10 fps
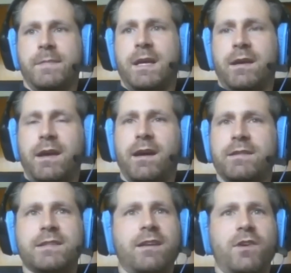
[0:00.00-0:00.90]
Yeah,
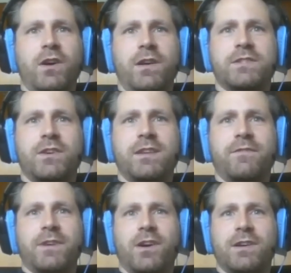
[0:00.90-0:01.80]
it's kind of it's
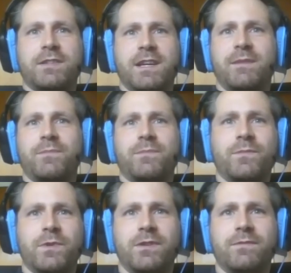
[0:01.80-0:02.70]
definitely a hard time
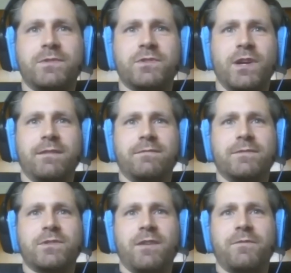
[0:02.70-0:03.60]
when you're straight
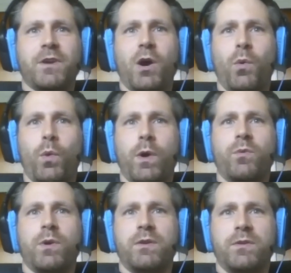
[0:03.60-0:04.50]
trying to figure out what you
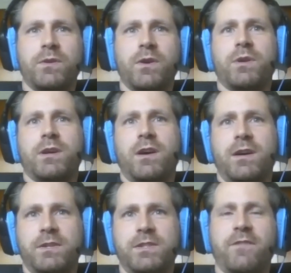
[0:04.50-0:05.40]
want to do, go into
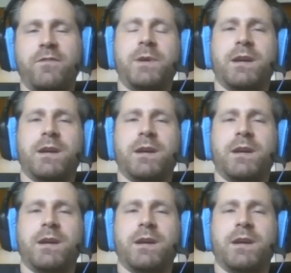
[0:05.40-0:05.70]
college, have to pick a